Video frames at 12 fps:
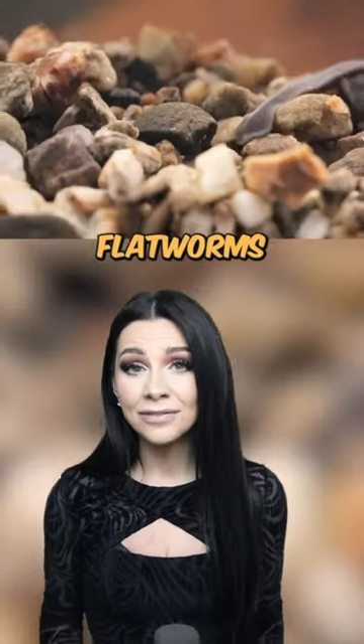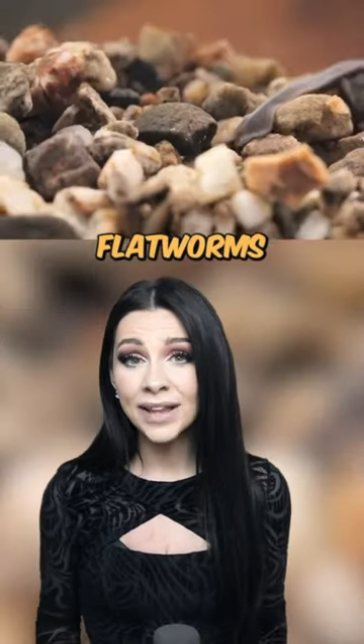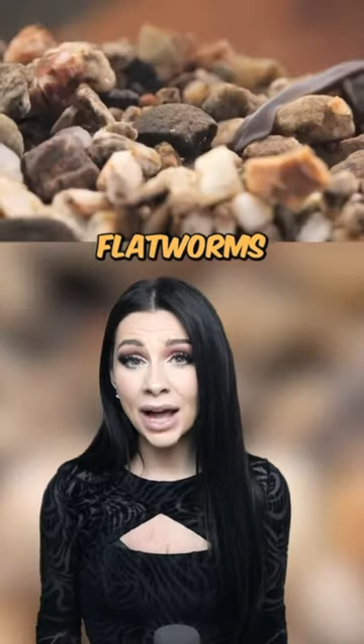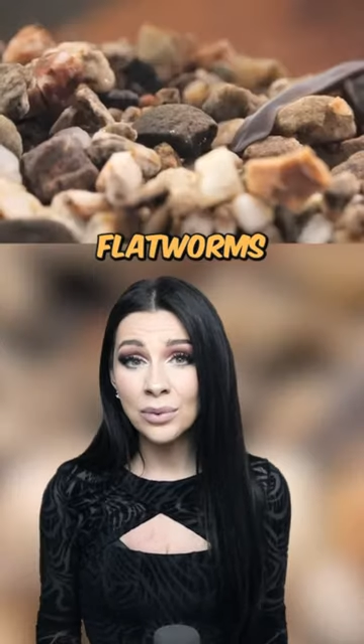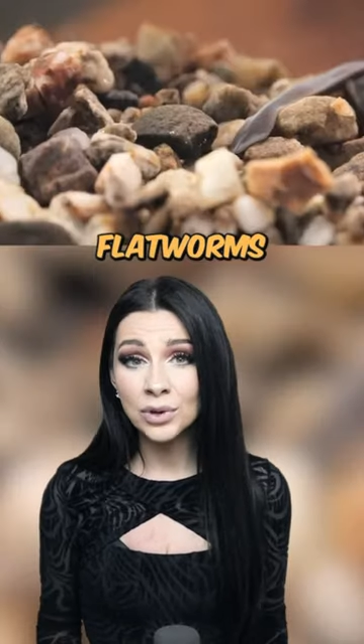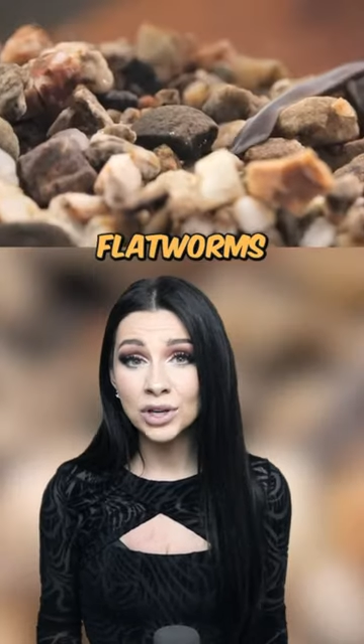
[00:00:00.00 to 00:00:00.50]

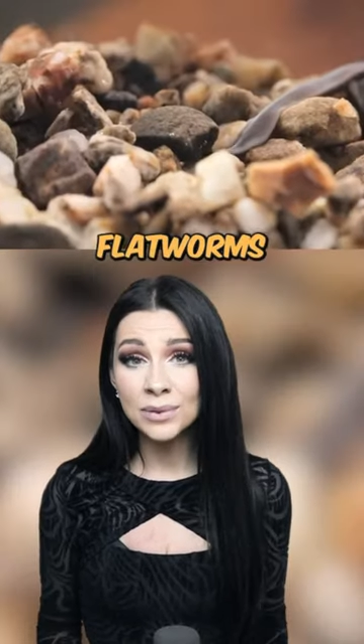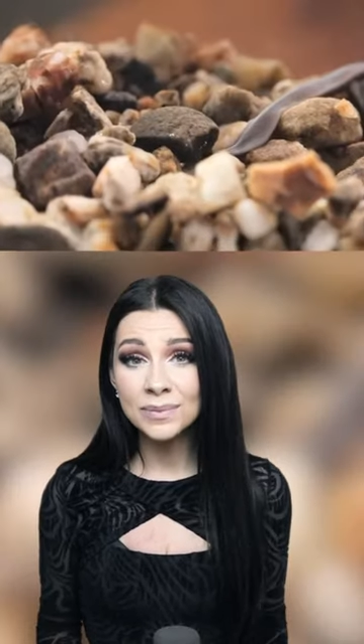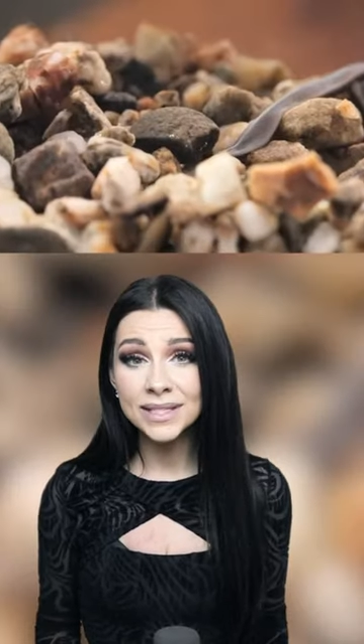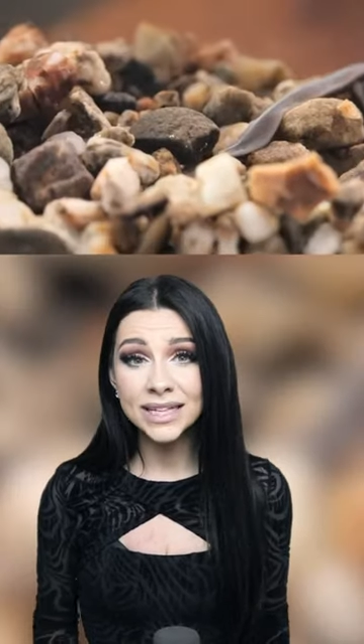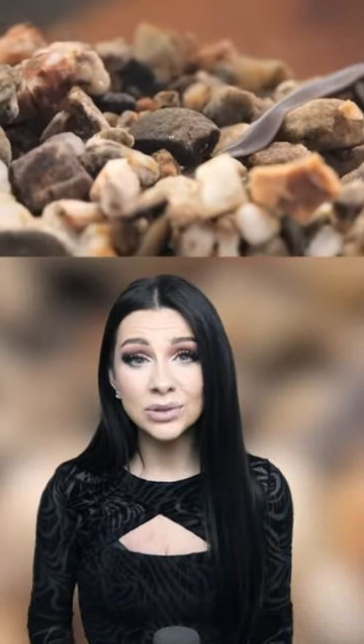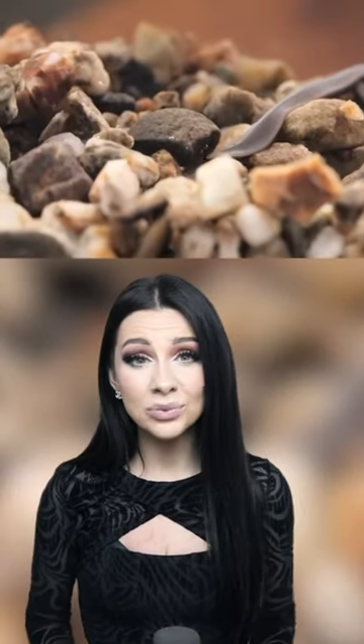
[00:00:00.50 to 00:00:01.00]

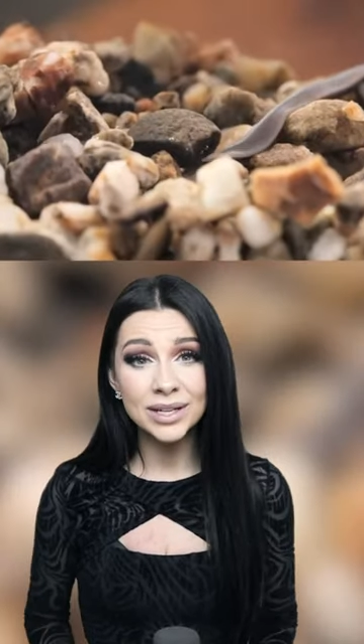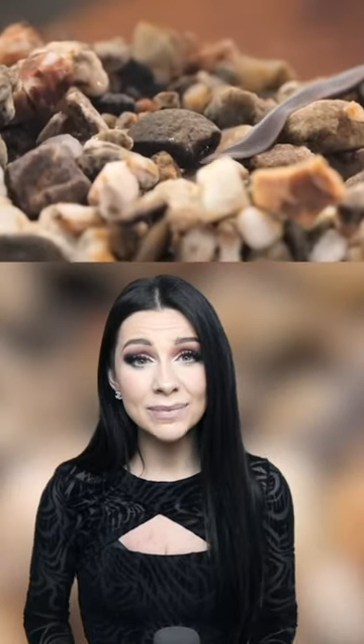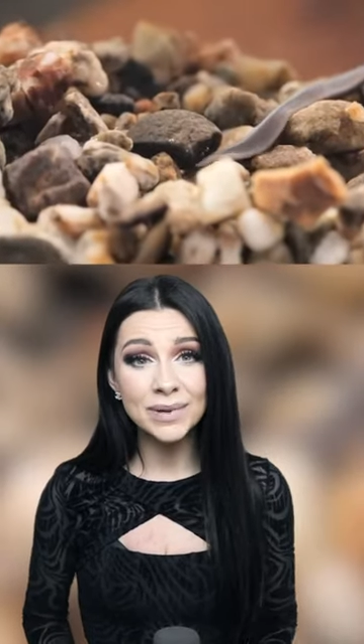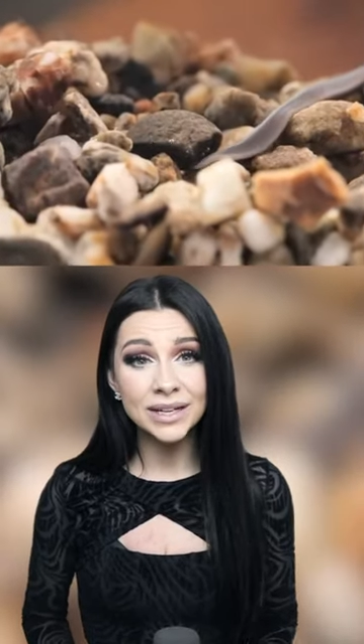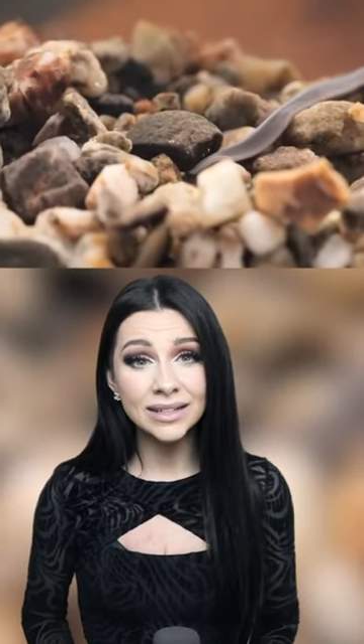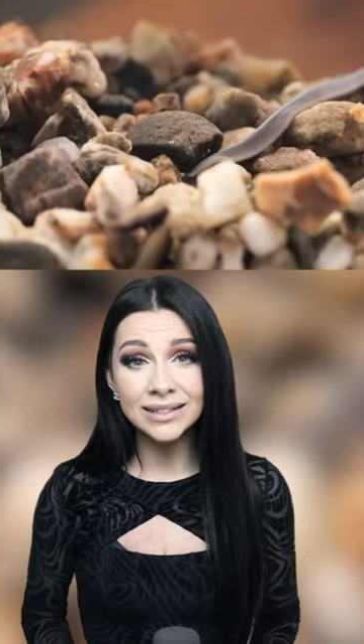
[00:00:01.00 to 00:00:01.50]
Flatworms can
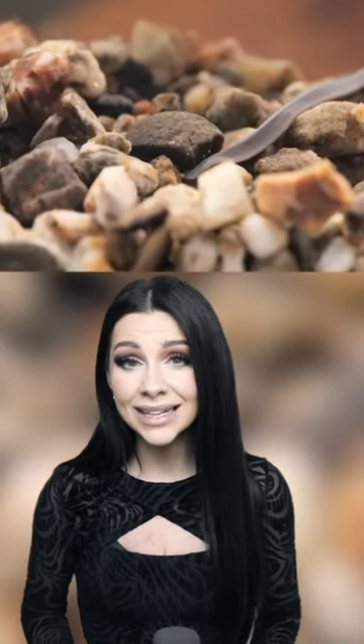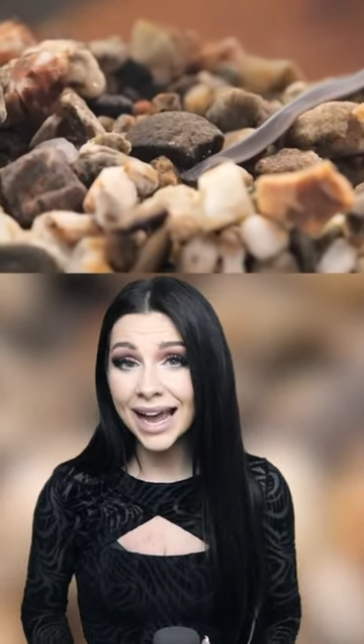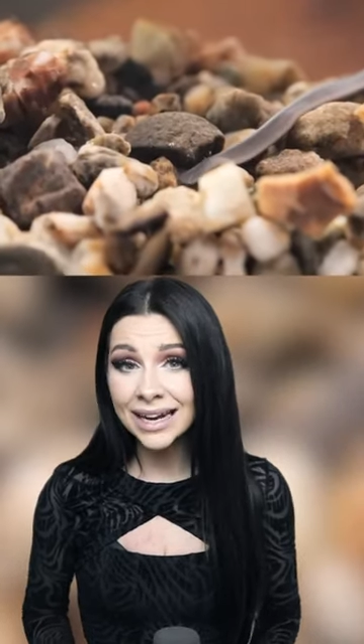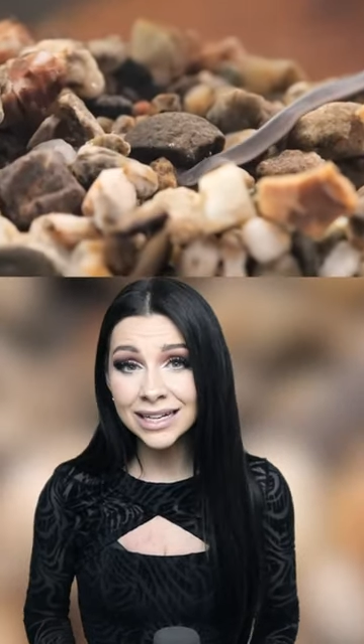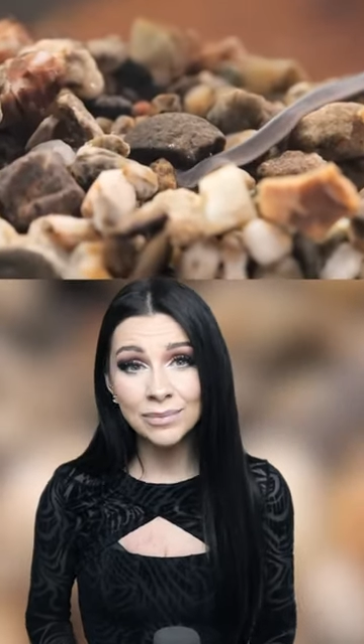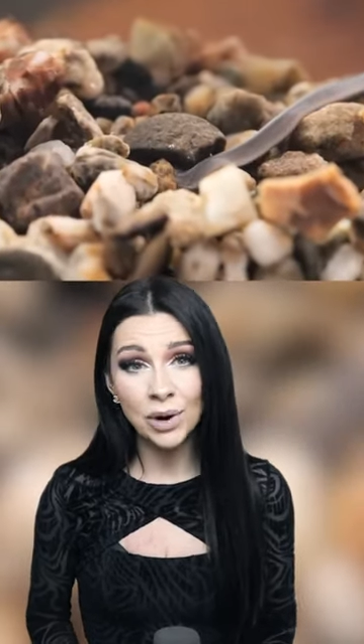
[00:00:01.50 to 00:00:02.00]
rebuild
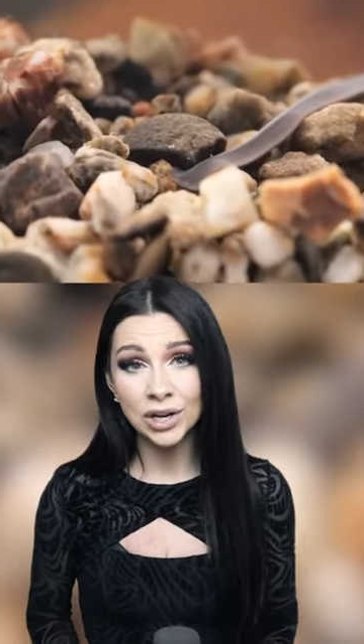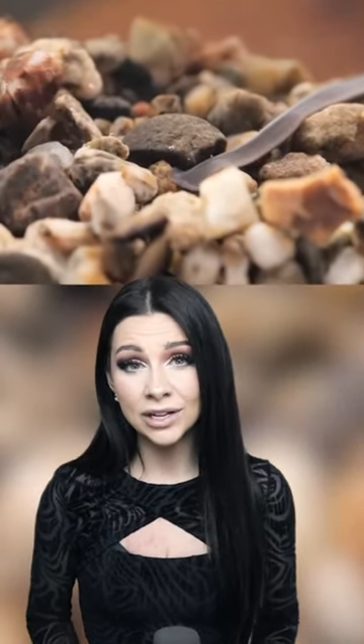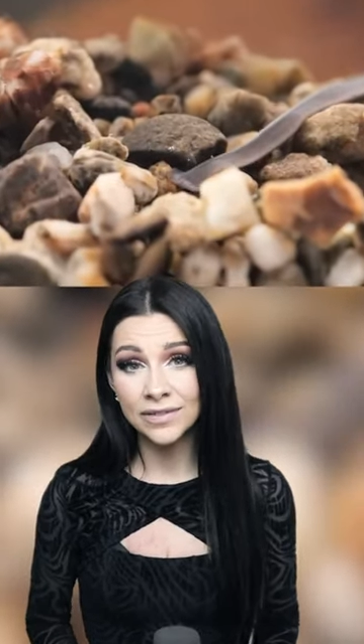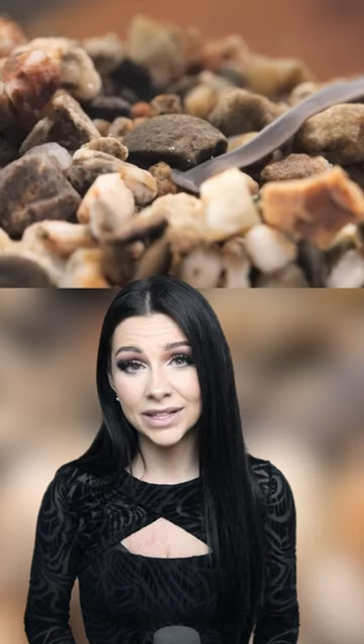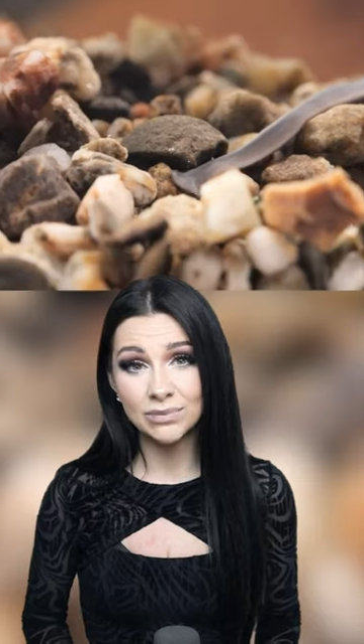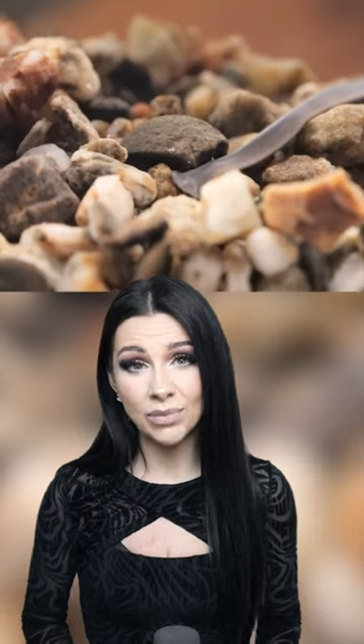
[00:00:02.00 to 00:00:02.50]
any part
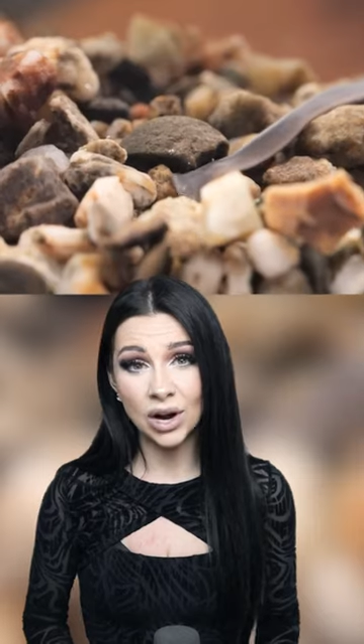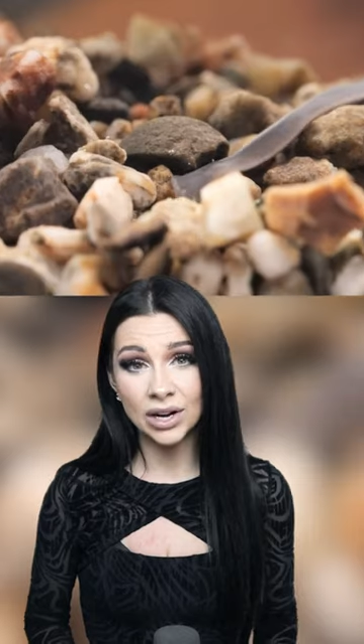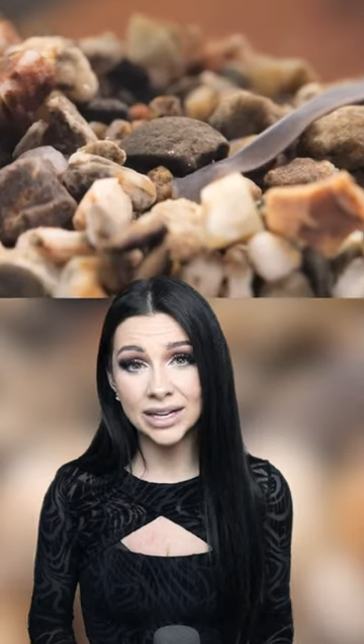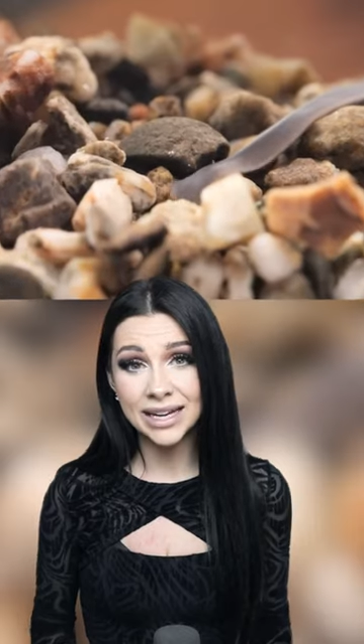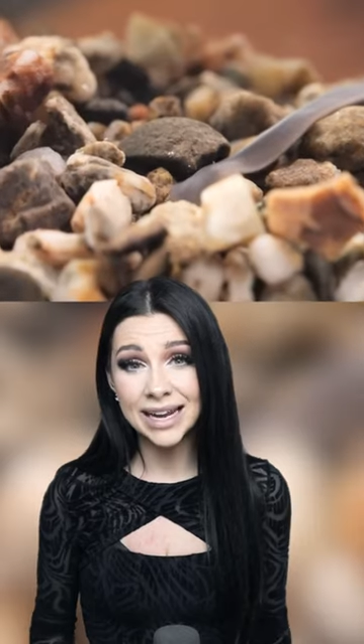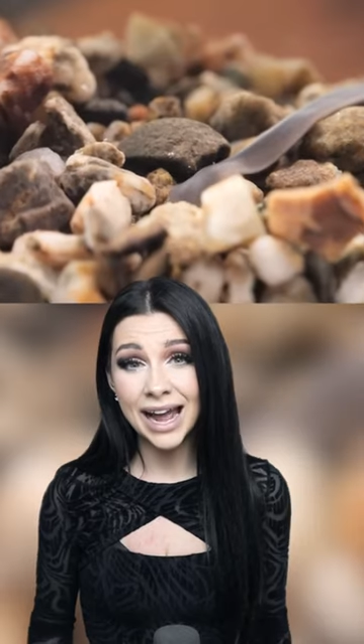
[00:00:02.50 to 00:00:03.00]
of its
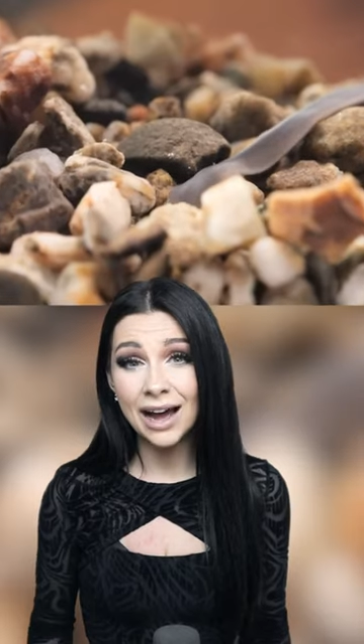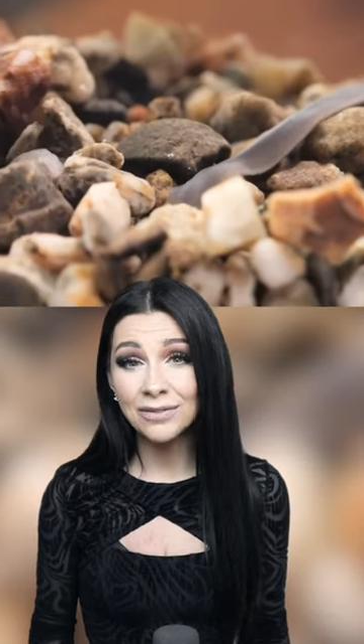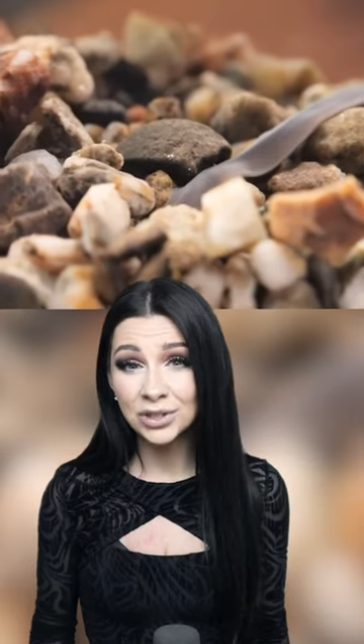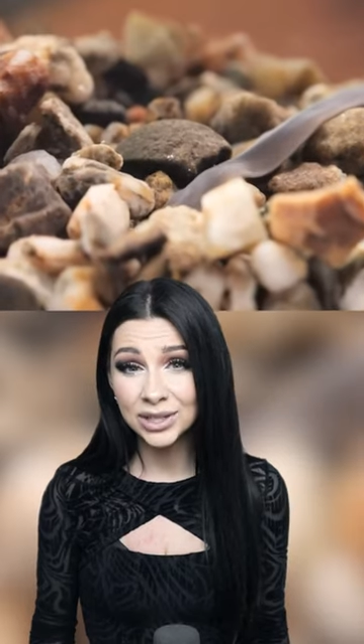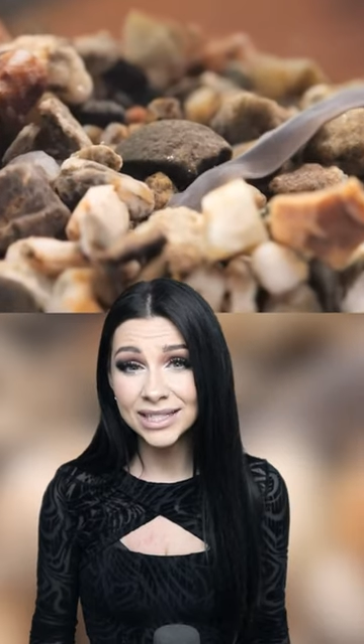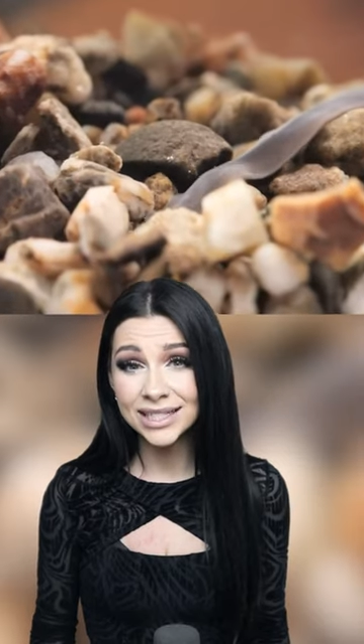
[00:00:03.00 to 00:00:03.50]
body
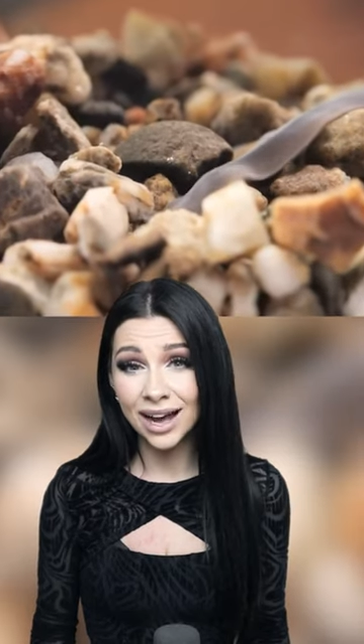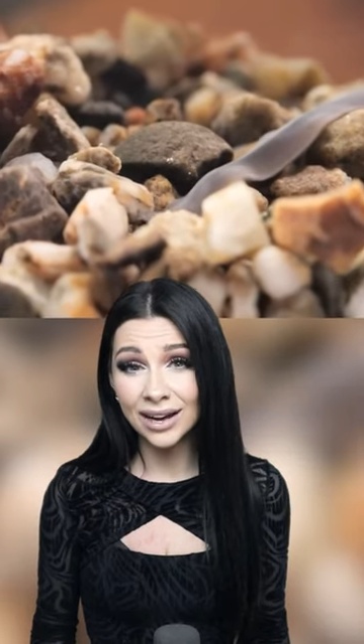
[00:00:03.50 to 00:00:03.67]
after it's cut